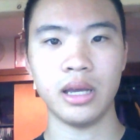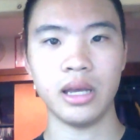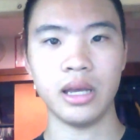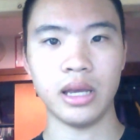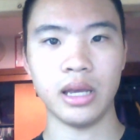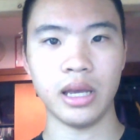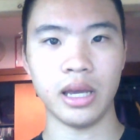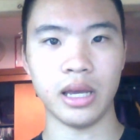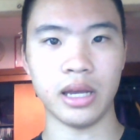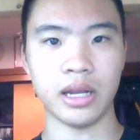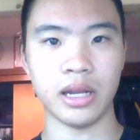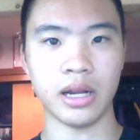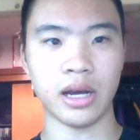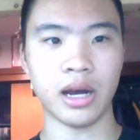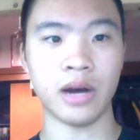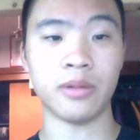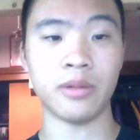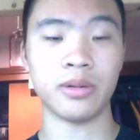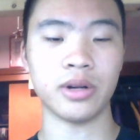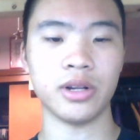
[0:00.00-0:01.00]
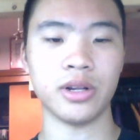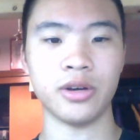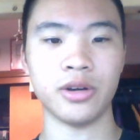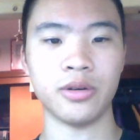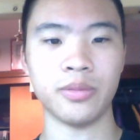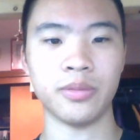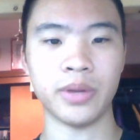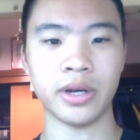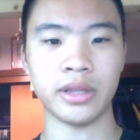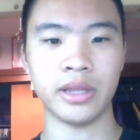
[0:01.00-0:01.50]
And I want to
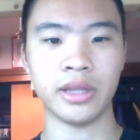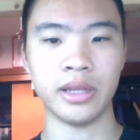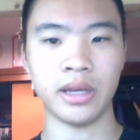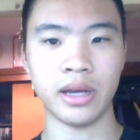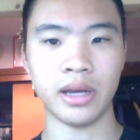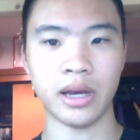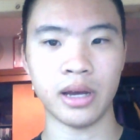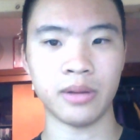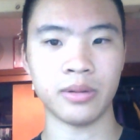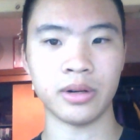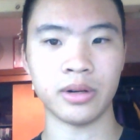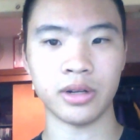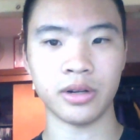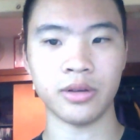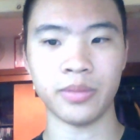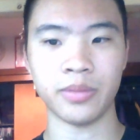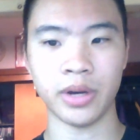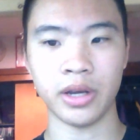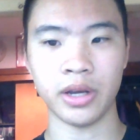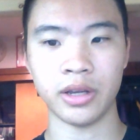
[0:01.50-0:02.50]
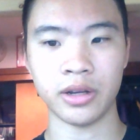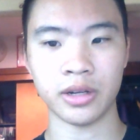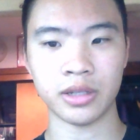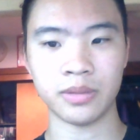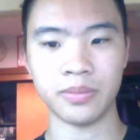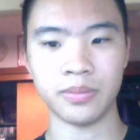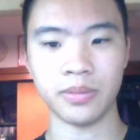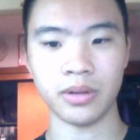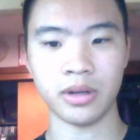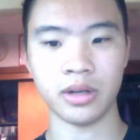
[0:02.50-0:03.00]
know about that. I want to know about your
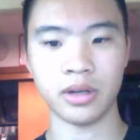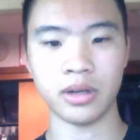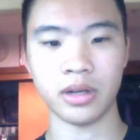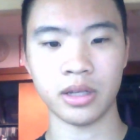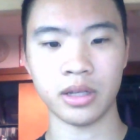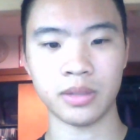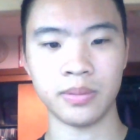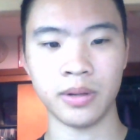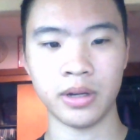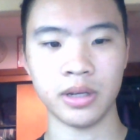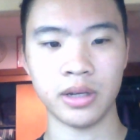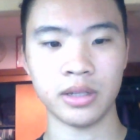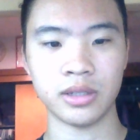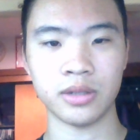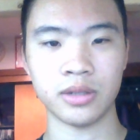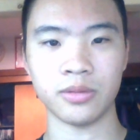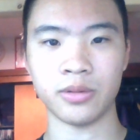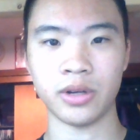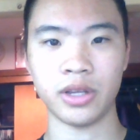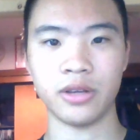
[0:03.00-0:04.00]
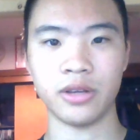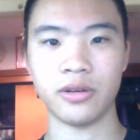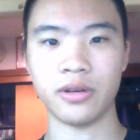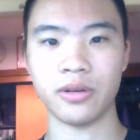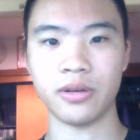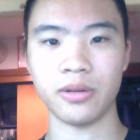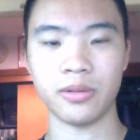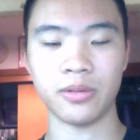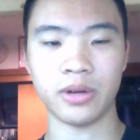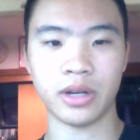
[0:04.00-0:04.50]
experience and
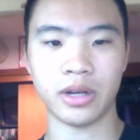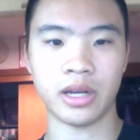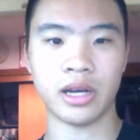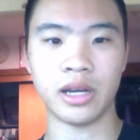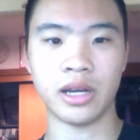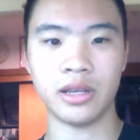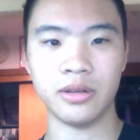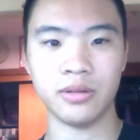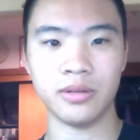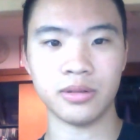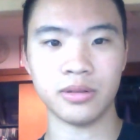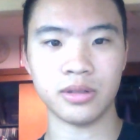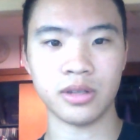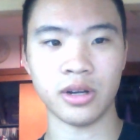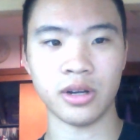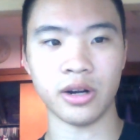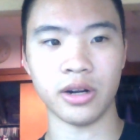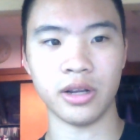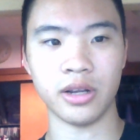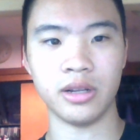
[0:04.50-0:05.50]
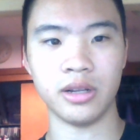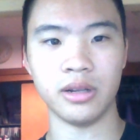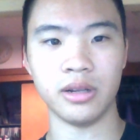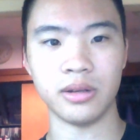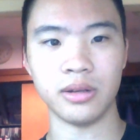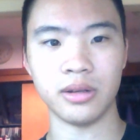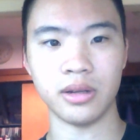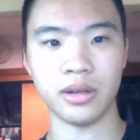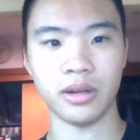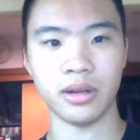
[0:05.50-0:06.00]
what got you started
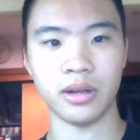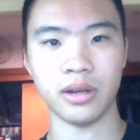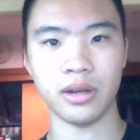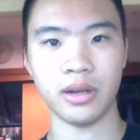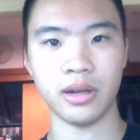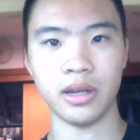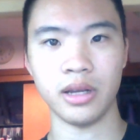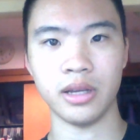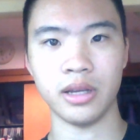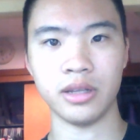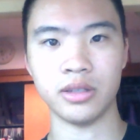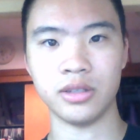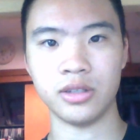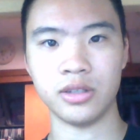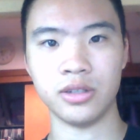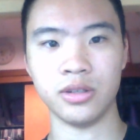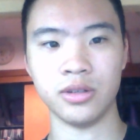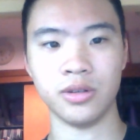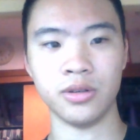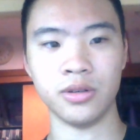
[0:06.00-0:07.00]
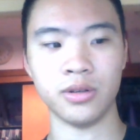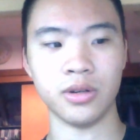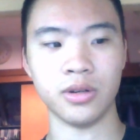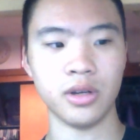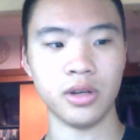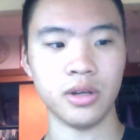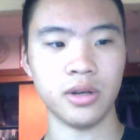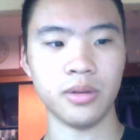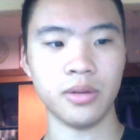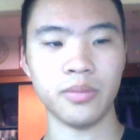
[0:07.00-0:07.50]
into
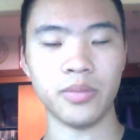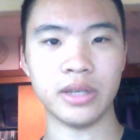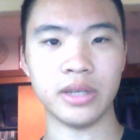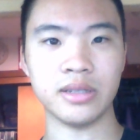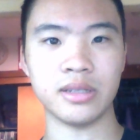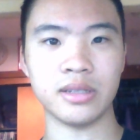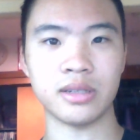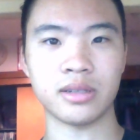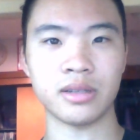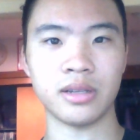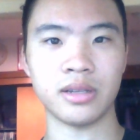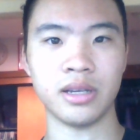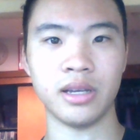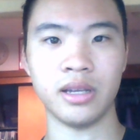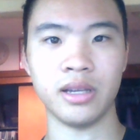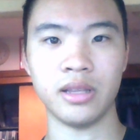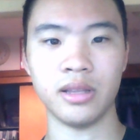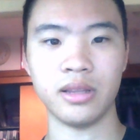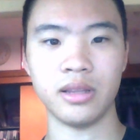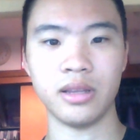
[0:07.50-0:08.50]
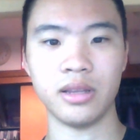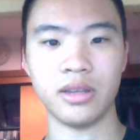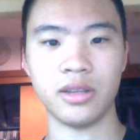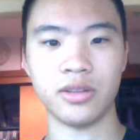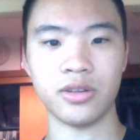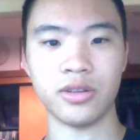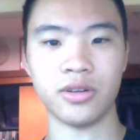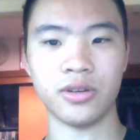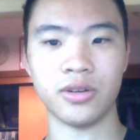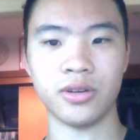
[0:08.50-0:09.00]
basically
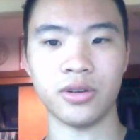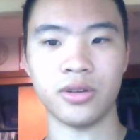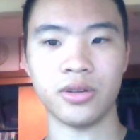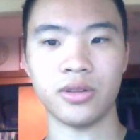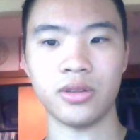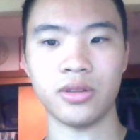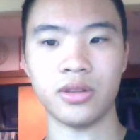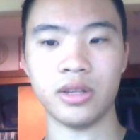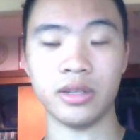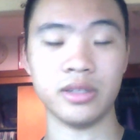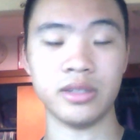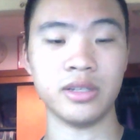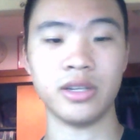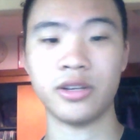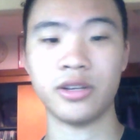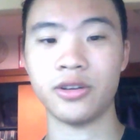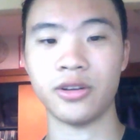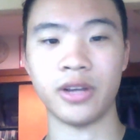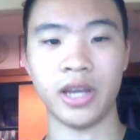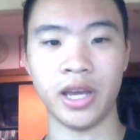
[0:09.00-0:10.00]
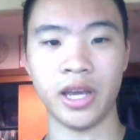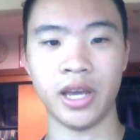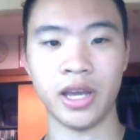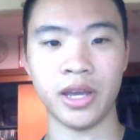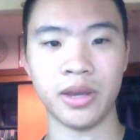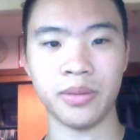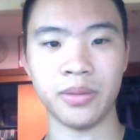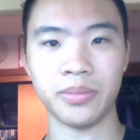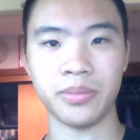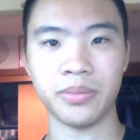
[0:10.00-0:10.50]
either the sneaker
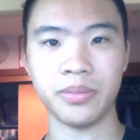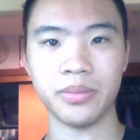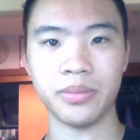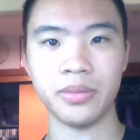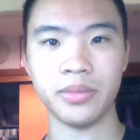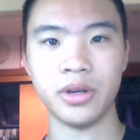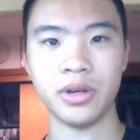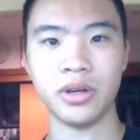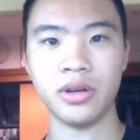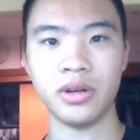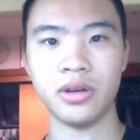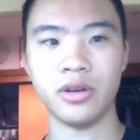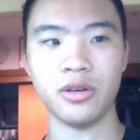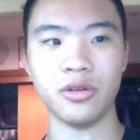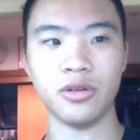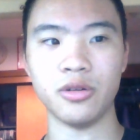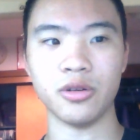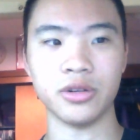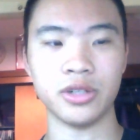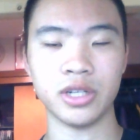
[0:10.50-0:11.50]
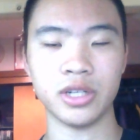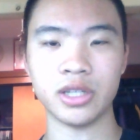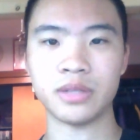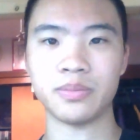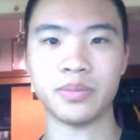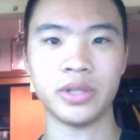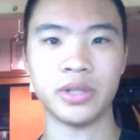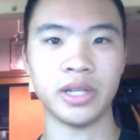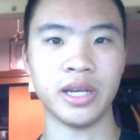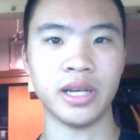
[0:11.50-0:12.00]
game or
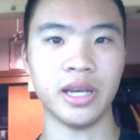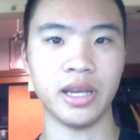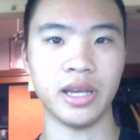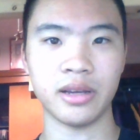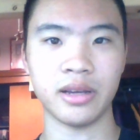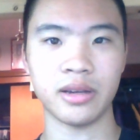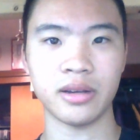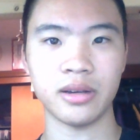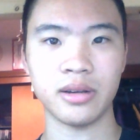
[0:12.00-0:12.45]
just playing